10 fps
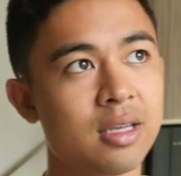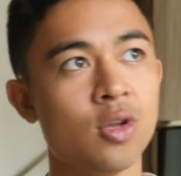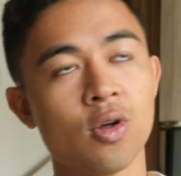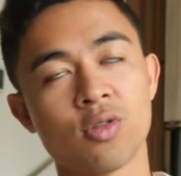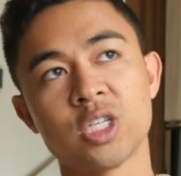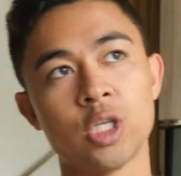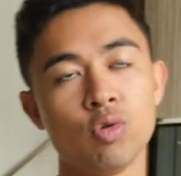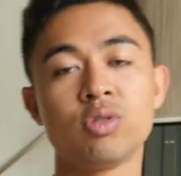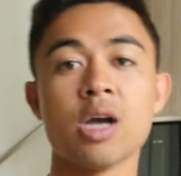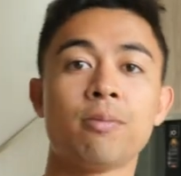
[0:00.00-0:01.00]
you know, there's a
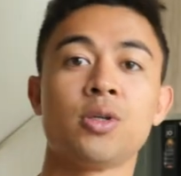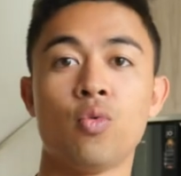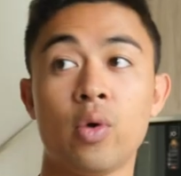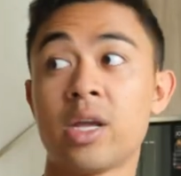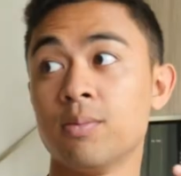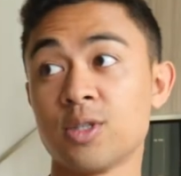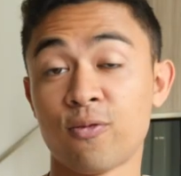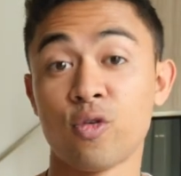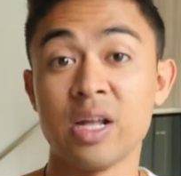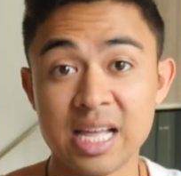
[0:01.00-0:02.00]
huge opportunity when it comes to
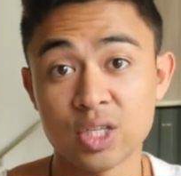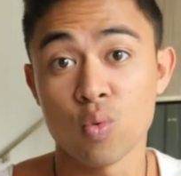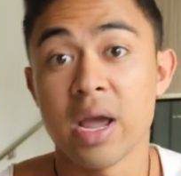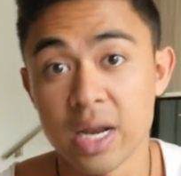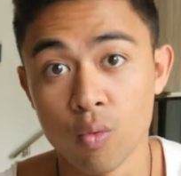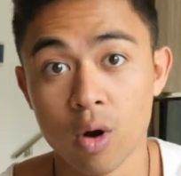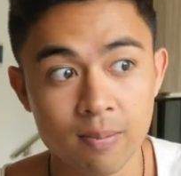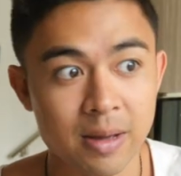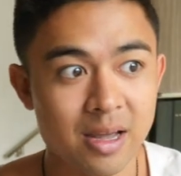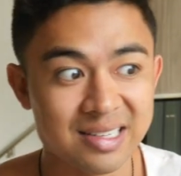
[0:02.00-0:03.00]
freelance writing
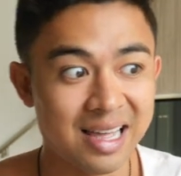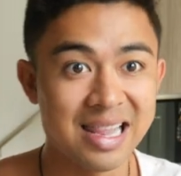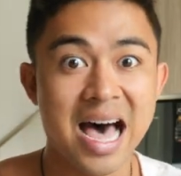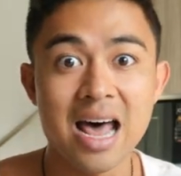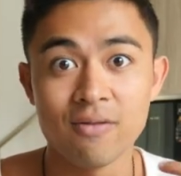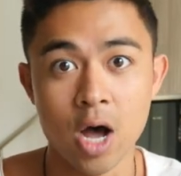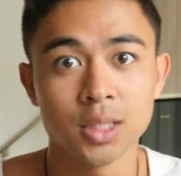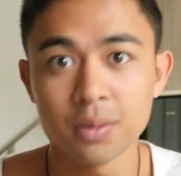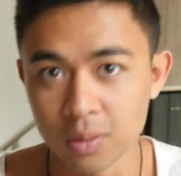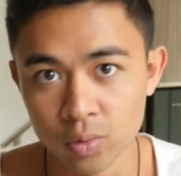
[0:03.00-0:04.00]
work because a lot of
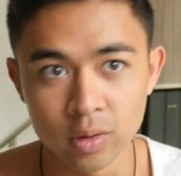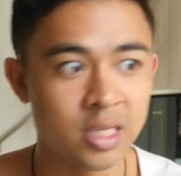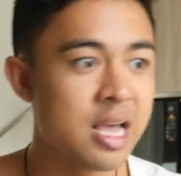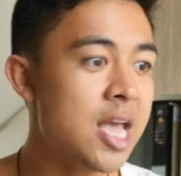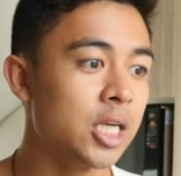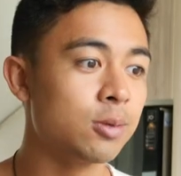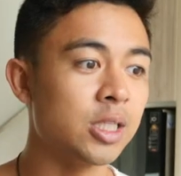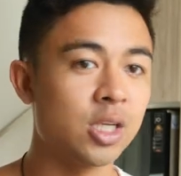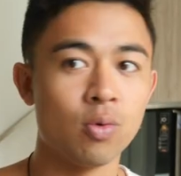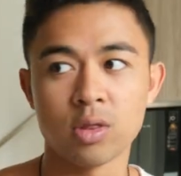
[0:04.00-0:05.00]
entrepreneurs,
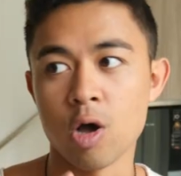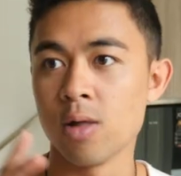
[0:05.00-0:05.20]
especially with the